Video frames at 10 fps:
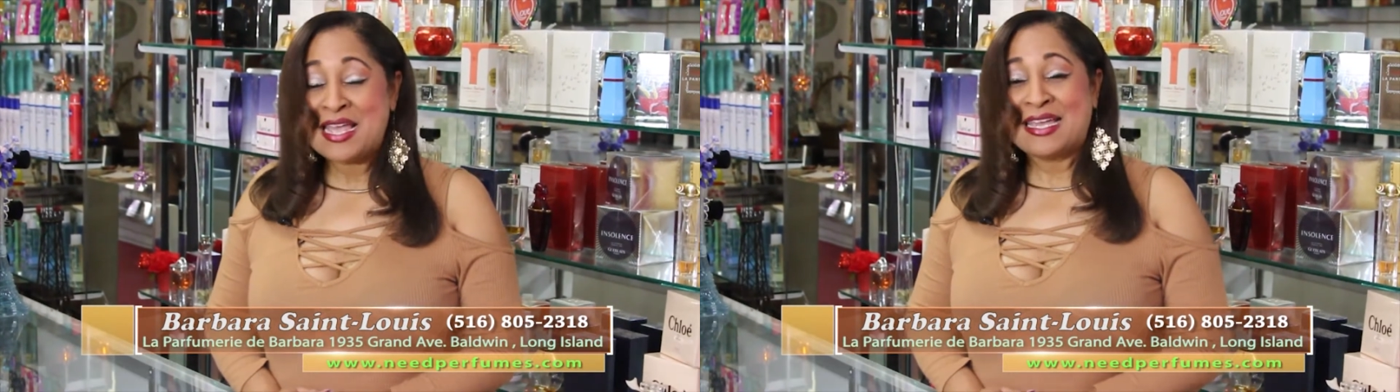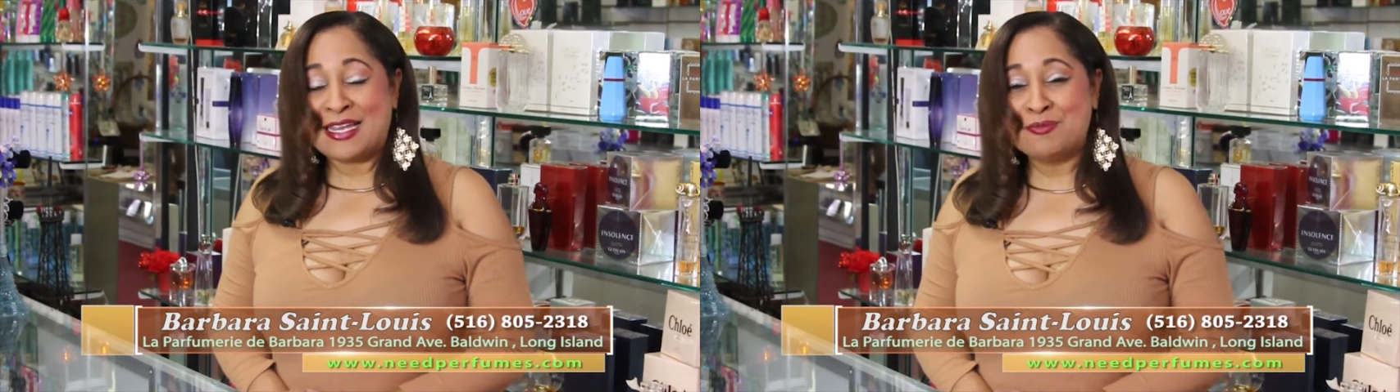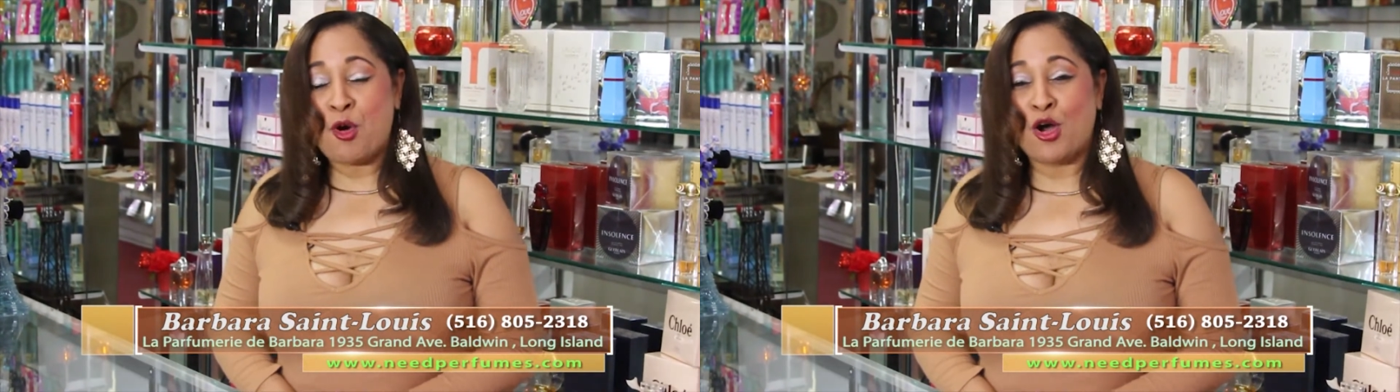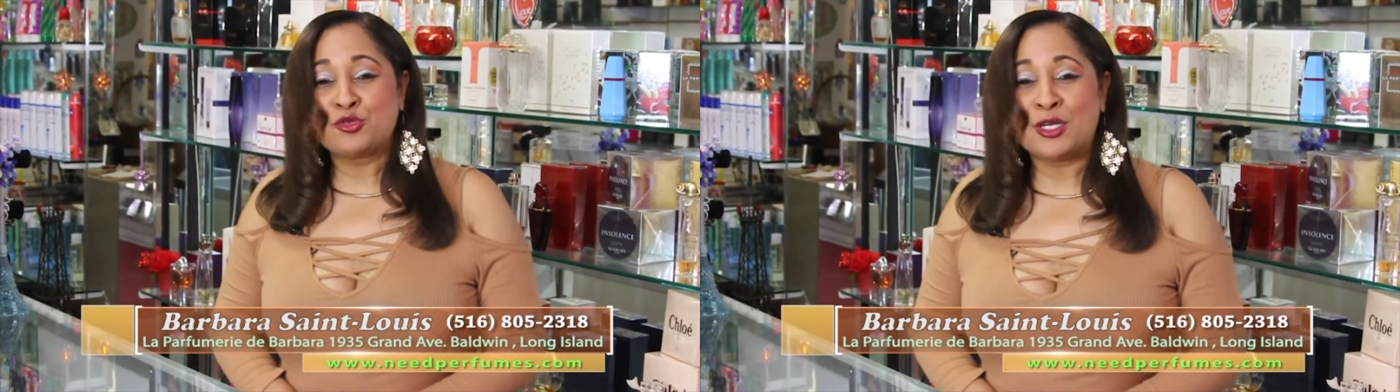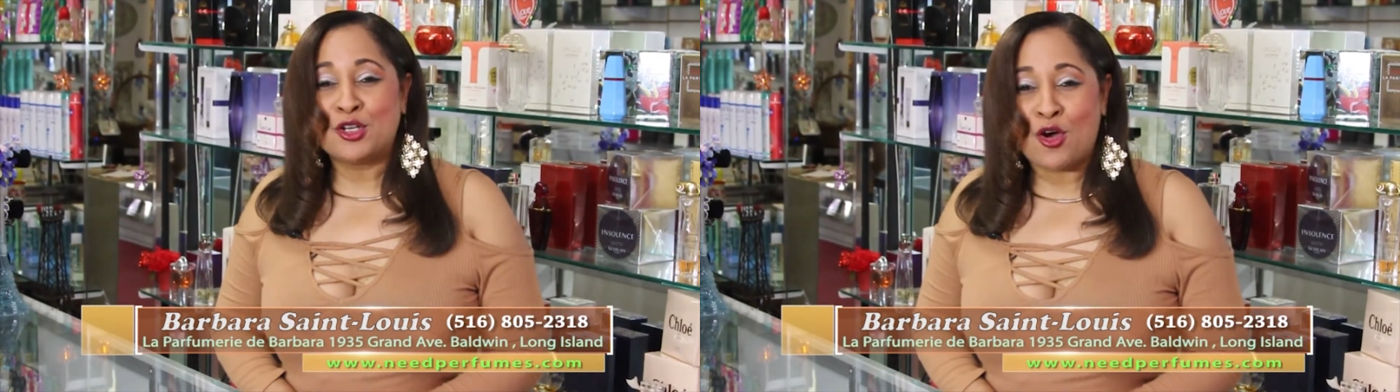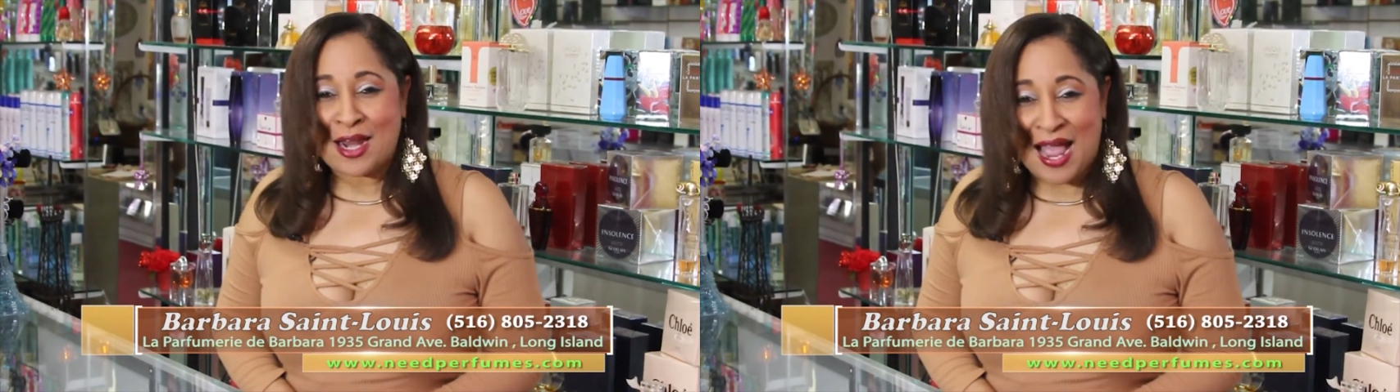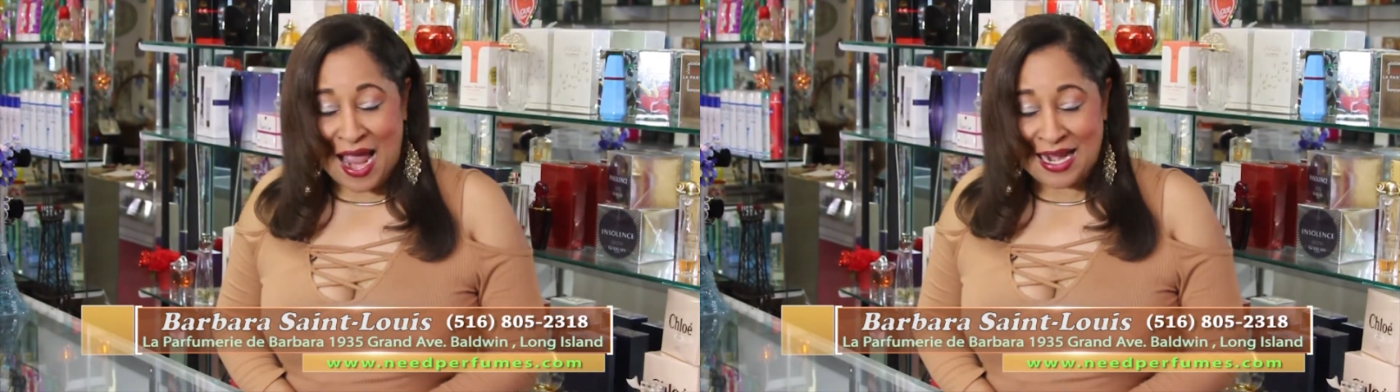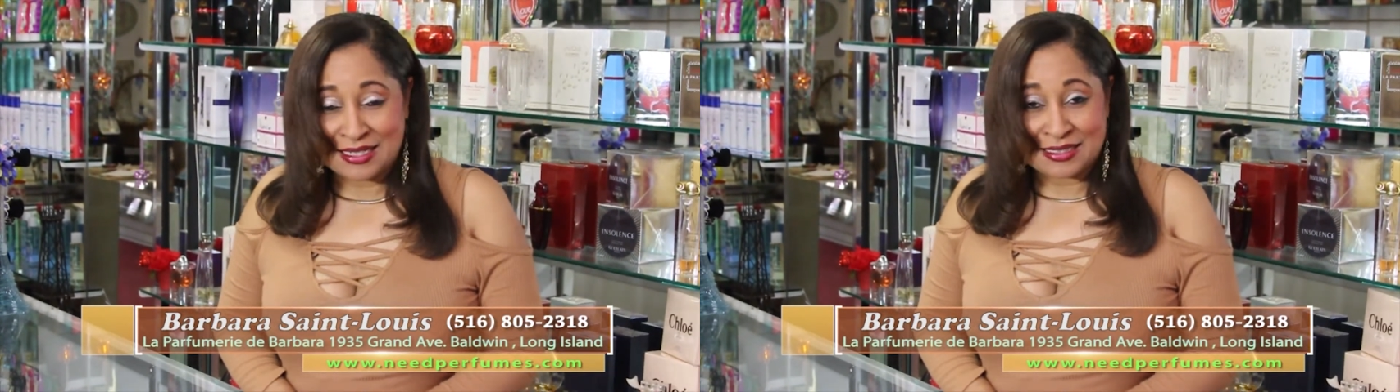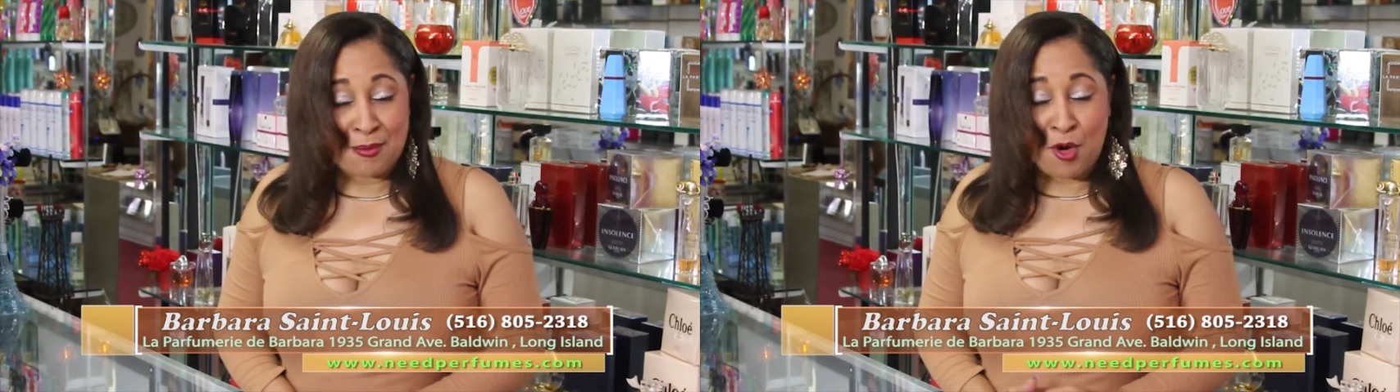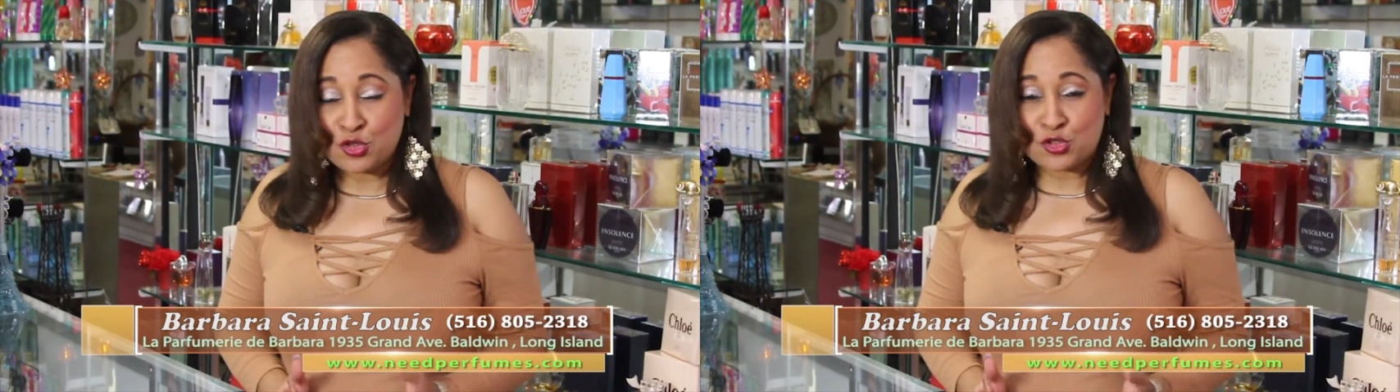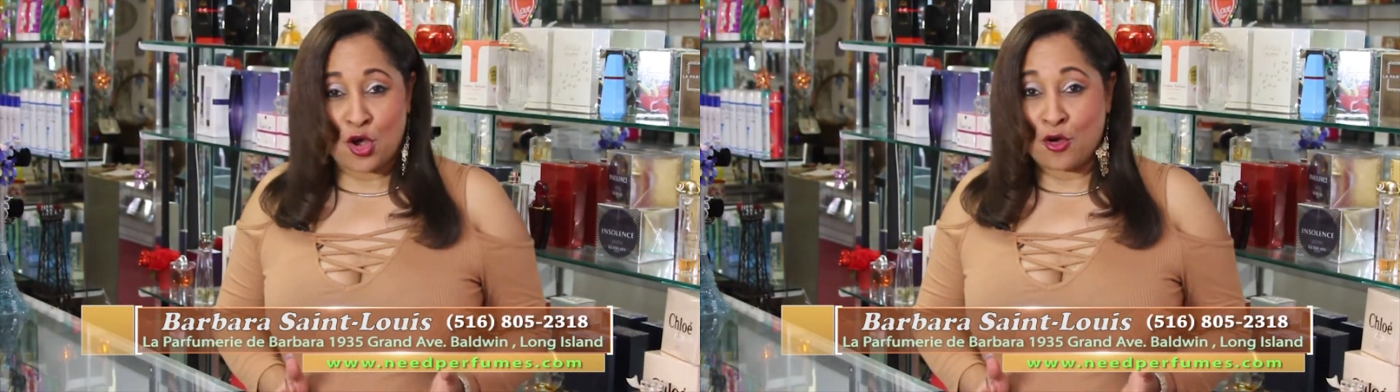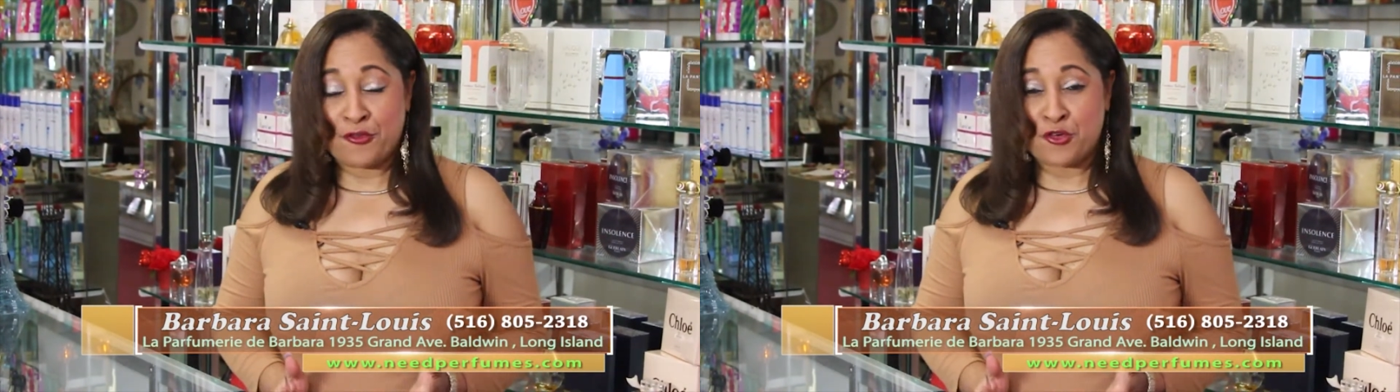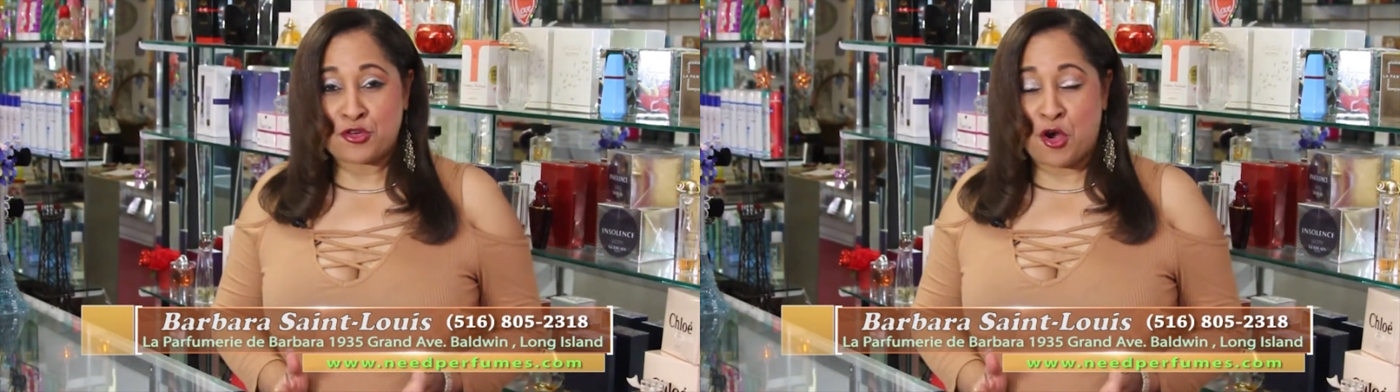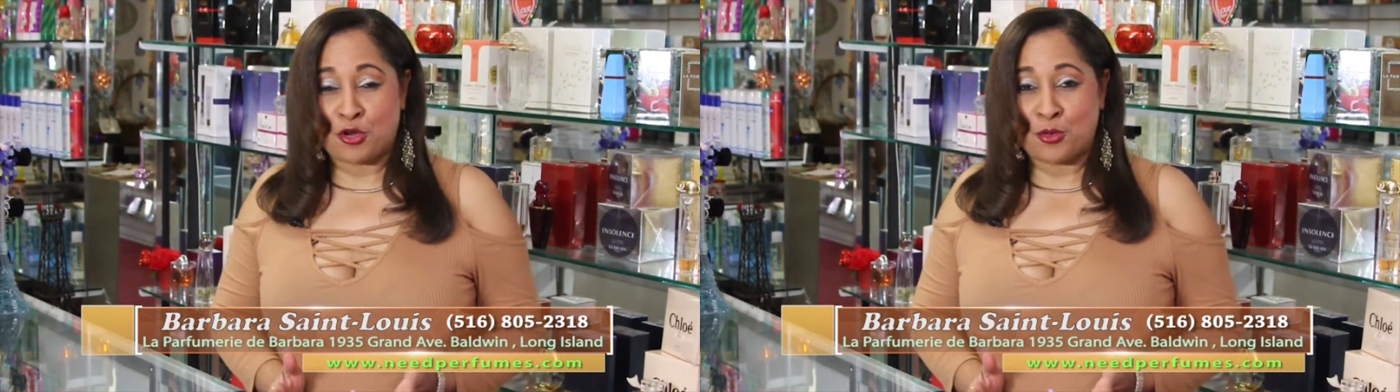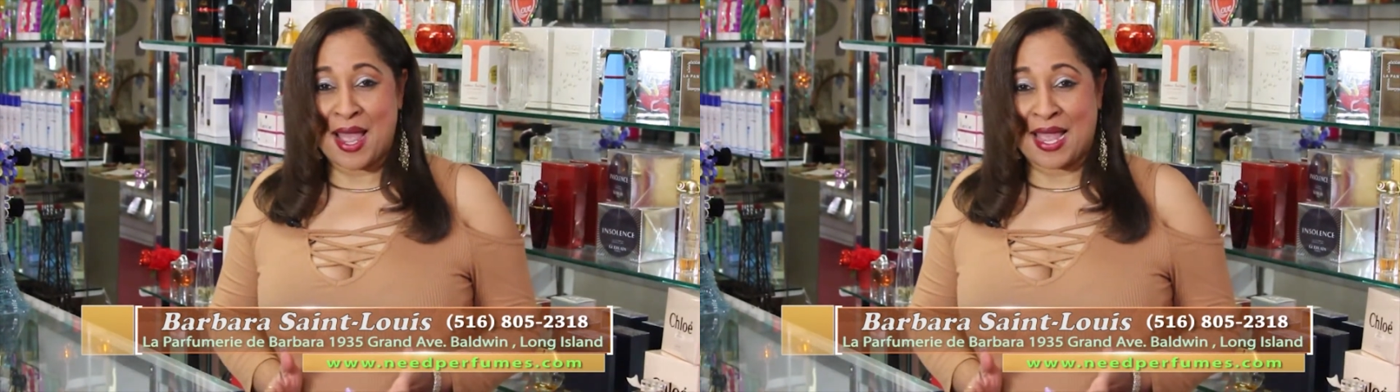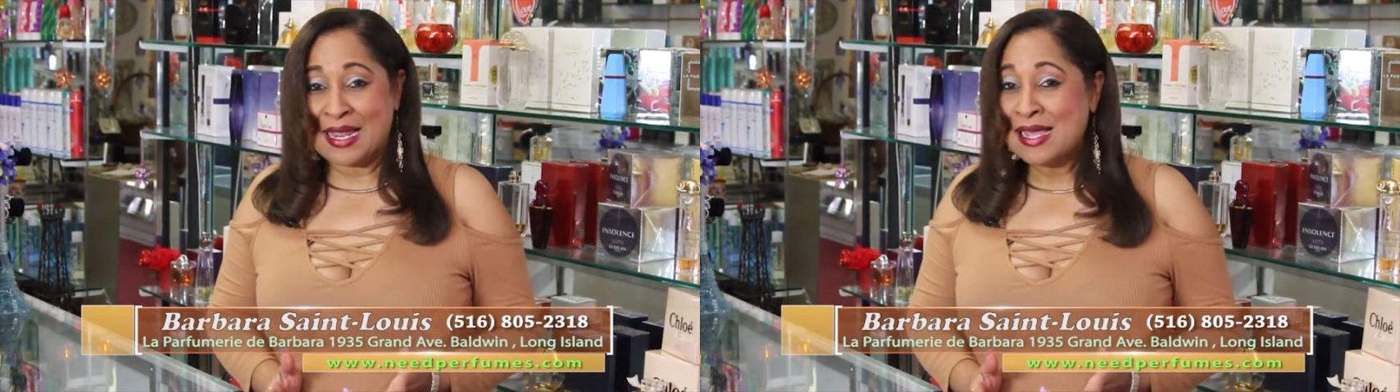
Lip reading: in Baldwin, Long Island. I'm also a phone call away.